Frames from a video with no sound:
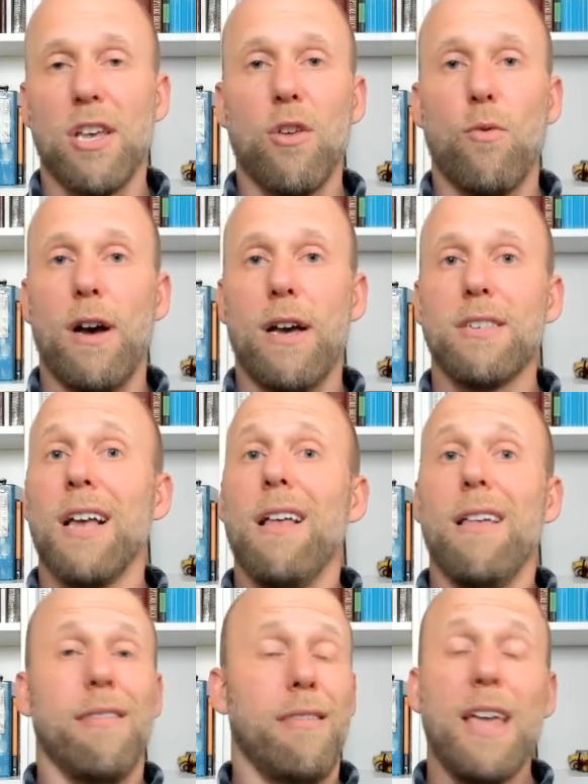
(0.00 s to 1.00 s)
otherwise
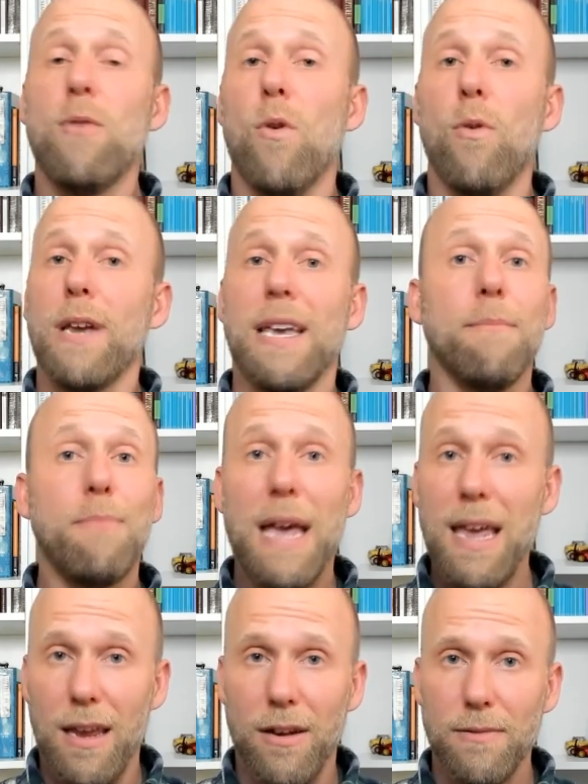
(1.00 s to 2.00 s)
they won't get
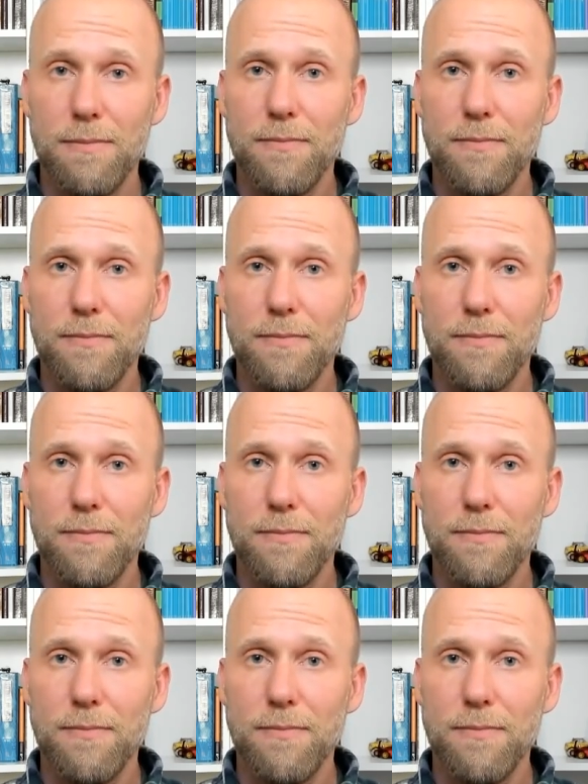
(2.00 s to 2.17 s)
paid.